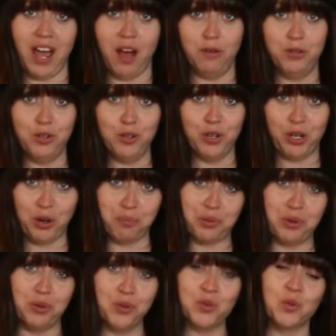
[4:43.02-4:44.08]
how to hook up
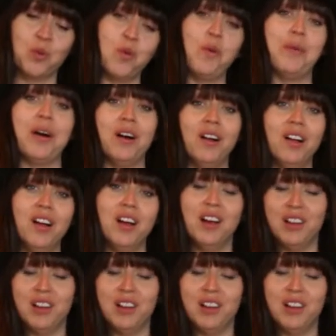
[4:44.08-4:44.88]
an old school bell